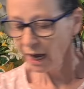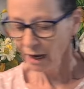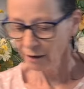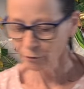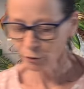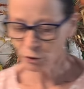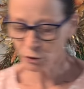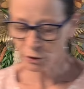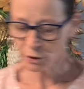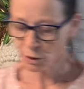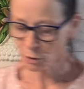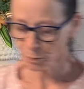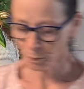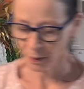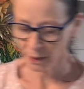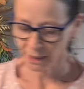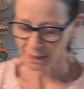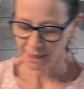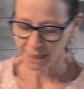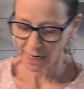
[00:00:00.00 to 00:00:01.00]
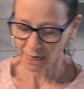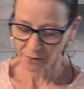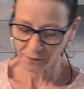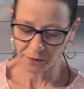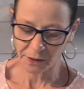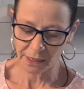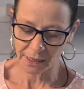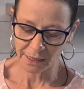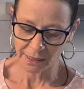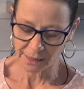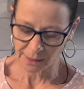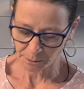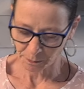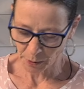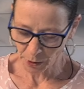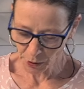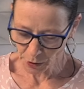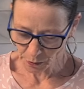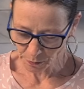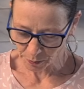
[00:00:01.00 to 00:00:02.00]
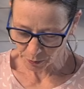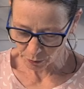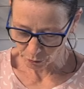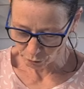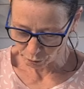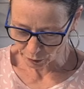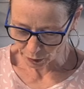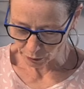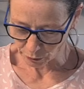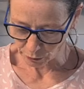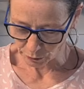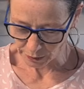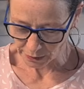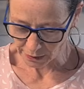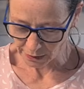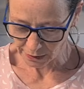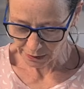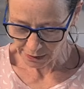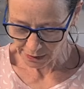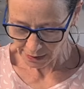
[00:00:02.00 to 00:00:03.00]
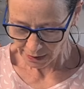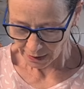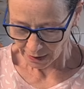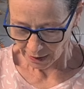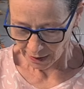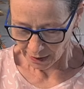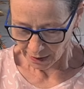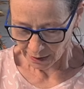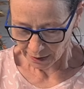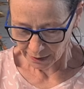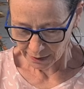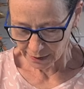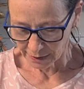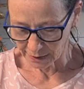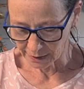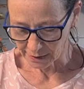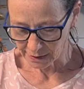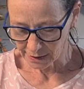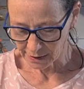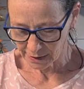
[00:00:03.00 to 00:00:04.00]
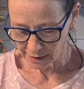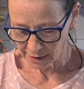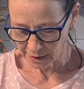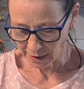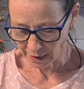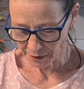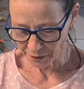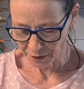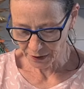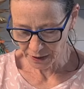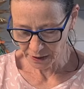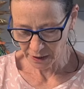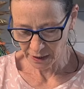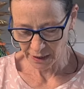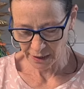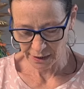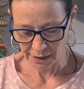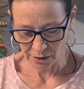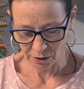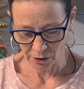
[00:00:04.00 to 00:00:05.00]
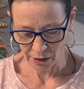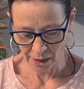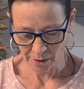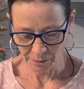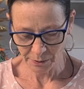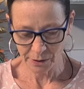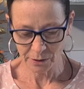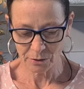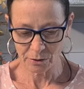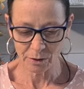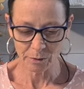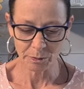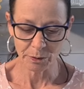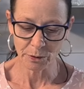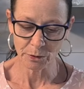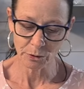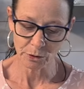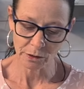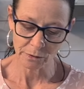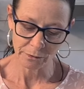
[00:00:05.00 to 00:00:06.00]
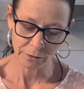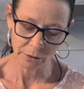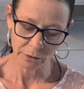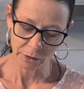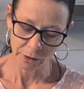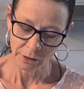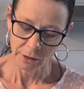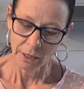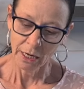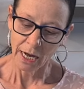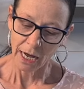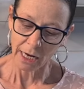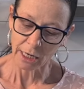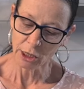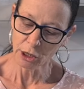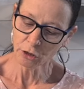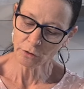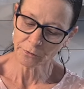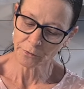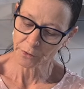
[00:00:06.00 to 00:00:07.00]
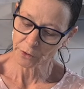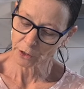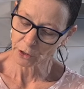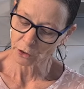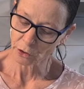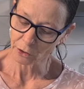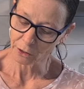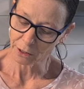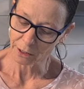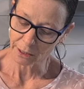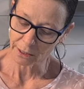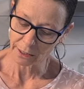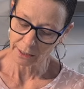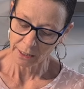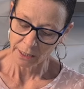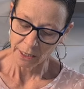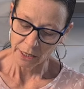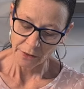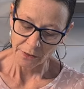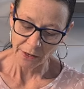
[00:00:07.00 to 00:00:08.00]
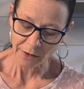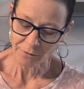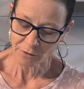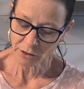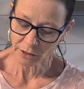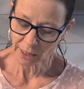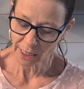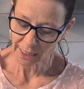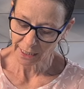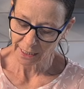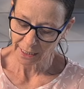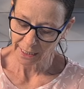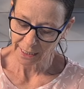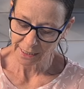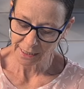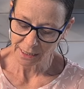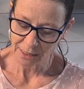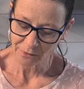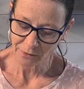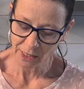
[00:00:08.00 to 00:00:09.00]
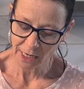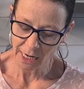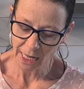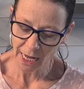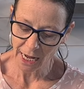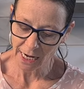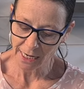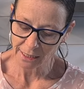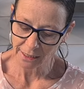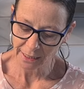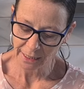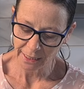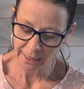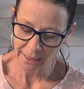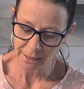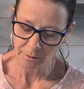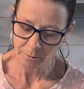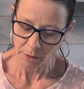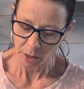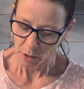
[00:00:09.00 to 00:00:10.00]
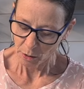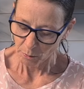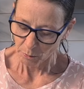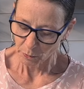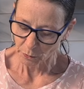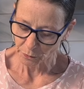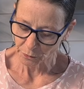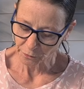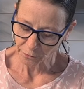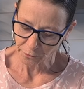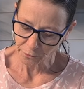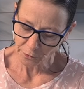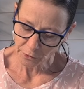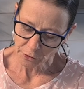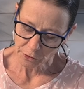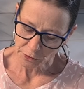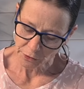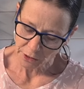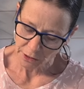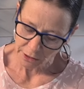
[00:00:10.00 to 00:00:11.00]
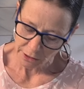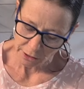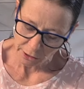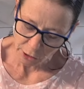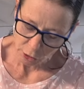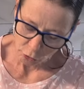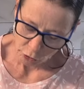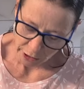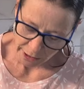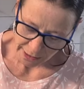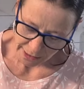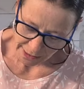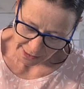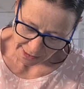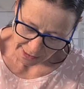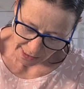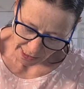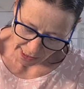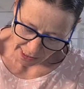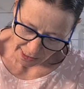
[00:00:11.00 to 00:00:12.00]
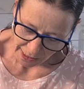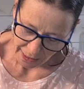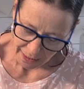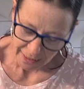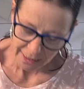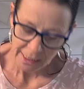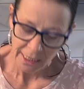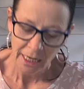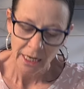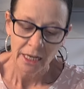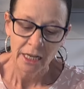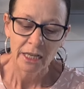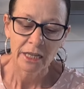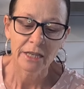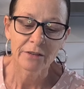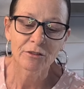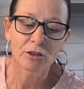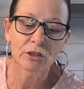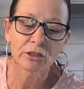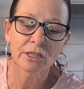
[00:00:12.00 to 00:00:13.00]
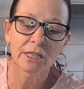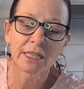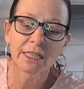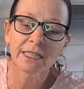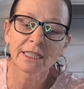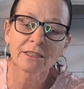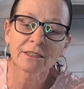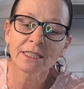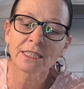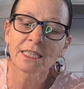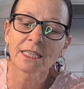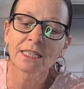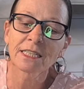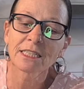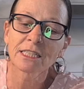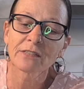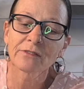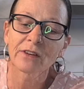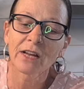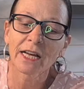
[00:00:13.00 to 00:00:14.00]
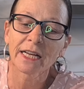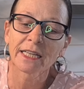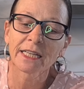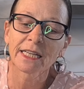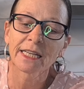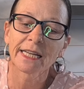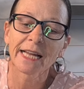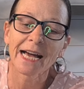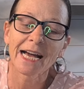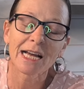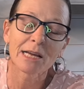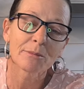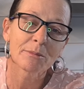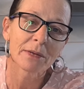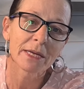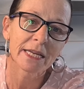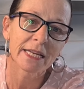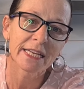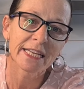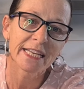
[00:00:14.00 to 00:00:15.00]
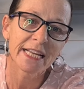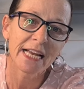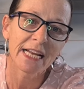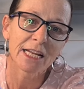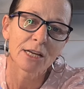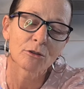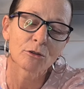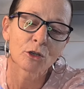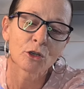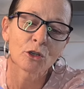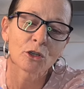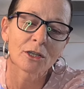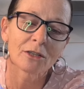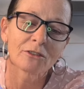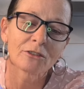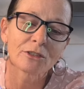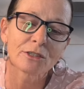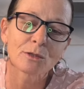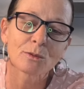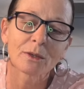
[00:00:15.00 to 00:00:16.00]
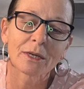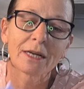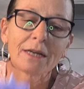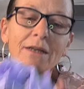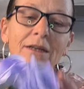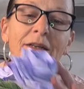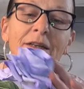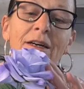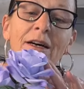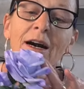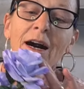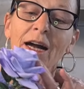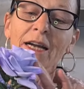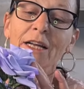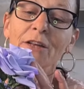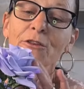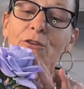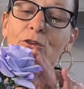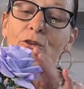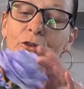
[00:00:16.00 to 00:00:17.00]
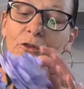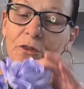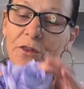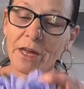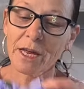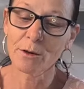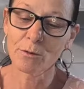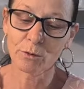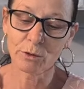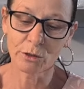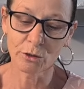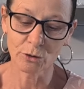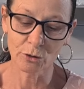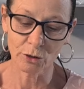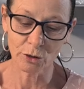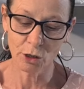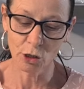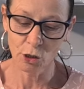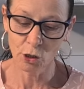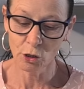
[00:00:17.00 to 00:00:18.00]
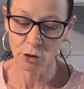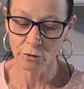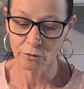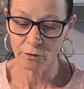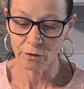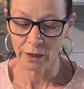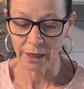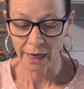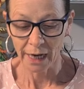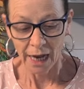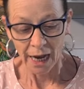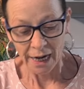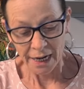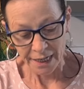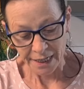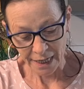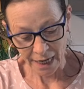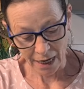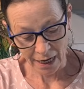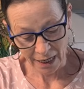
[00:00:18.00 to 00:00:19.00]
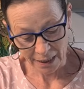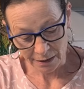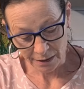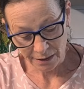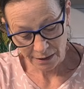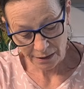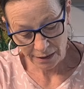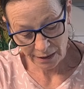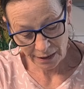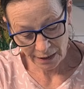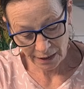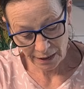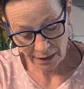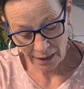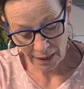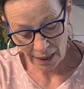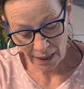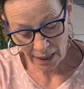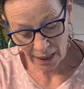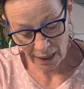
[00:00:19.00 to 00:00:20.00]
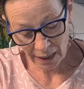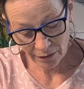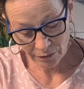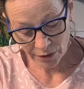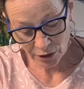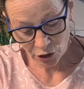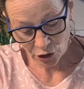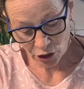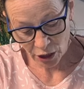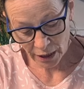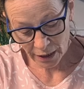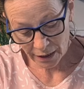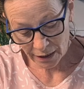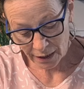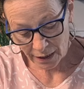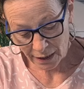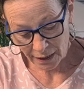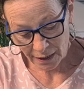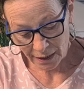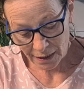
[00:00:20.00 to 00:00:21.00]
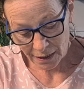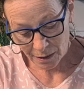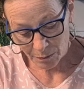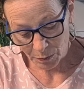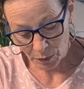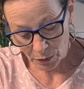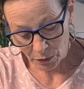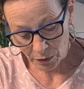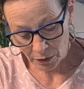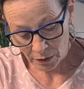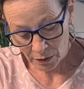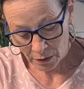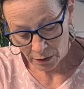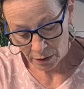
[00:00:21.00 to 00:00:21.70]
I've also picked out these purple roses, and I think these are absolutely beautiful. I love the colour. They've got like a hint of lilac in them, but the further you look inside, they've got a little tint of like a limey yellow colour as well, and I thought they would look lovely. Now I haven't checked these, but